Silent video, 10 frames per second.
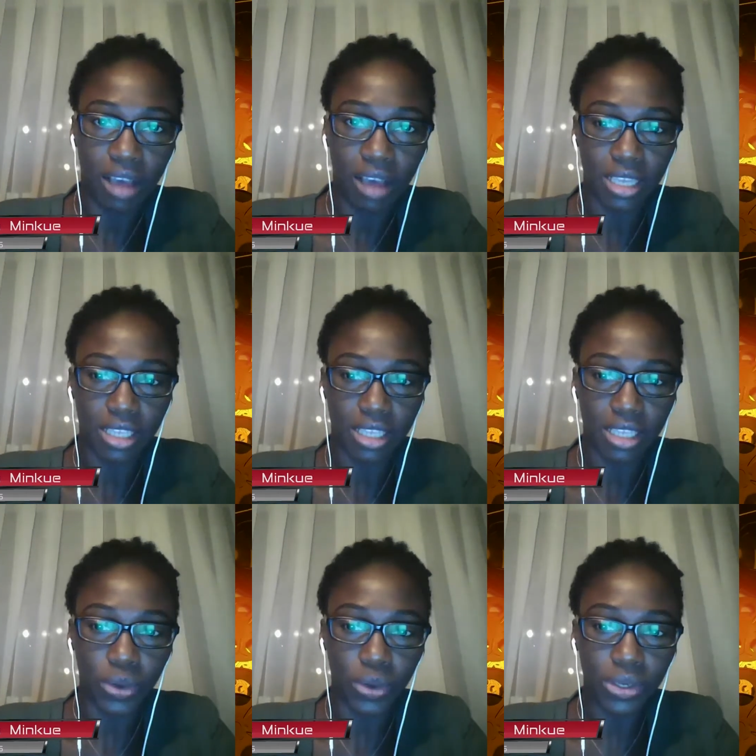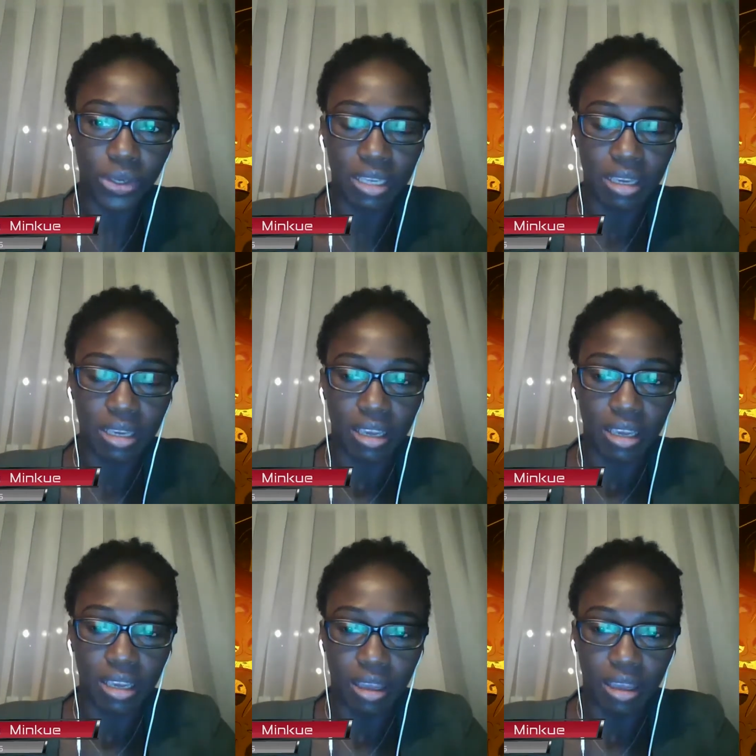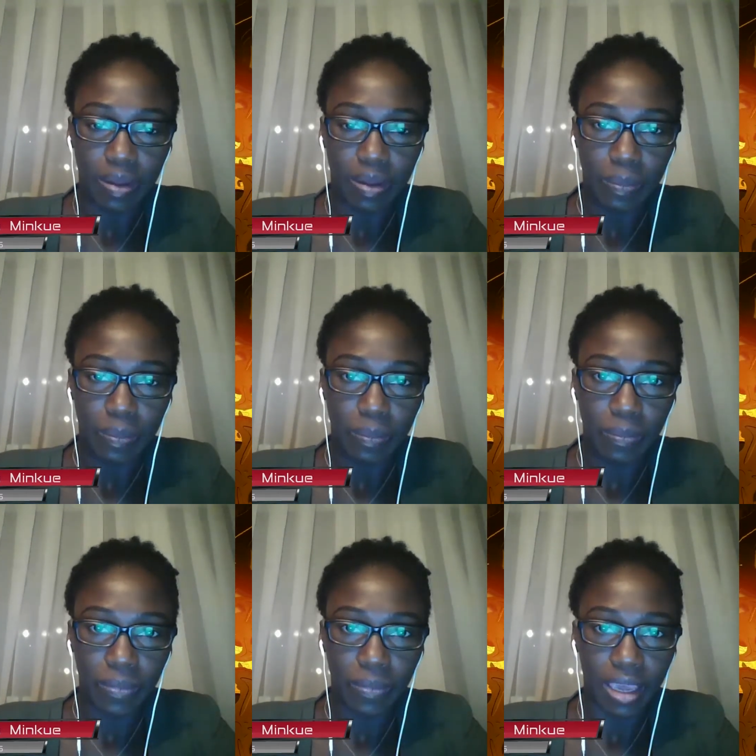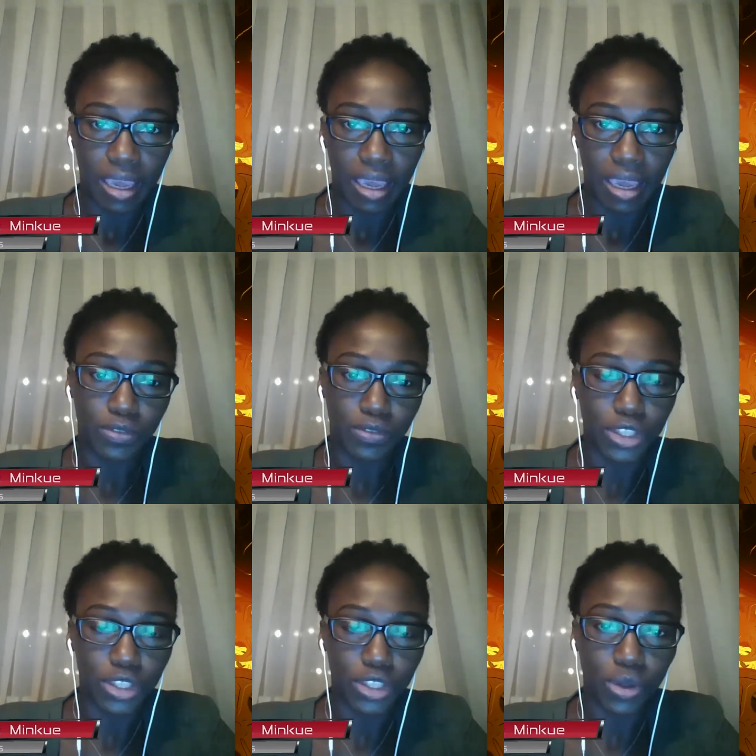how SAS works. And for